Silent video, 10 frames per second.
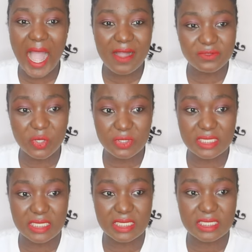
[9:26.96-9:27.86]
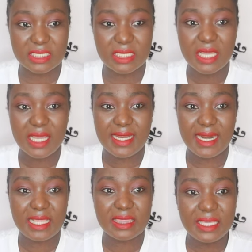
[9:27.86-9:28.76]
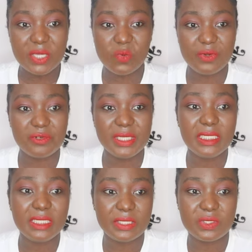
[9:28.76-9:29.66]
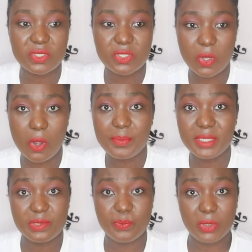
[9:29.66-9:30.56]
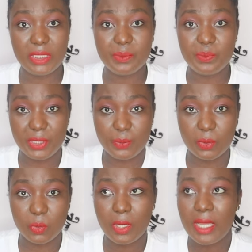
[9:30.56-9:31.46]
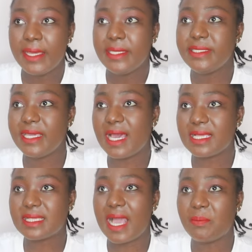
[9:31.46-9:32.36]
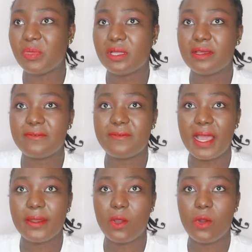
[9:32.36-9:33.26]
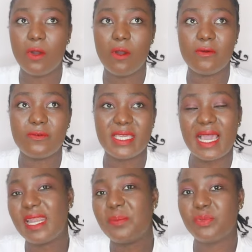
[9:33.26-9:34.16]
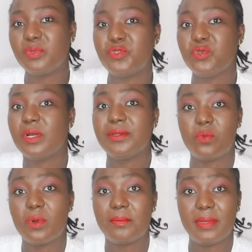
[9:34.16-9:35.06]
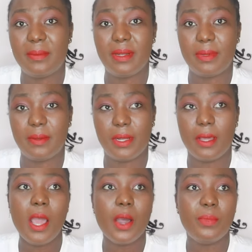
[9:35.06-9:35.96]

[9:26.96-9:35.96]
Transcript: I've noticed that I think we really need to stop is bullying people. Yes, I'm not a fan of, yeah, let people do what they want, blah, blah, blah, blah.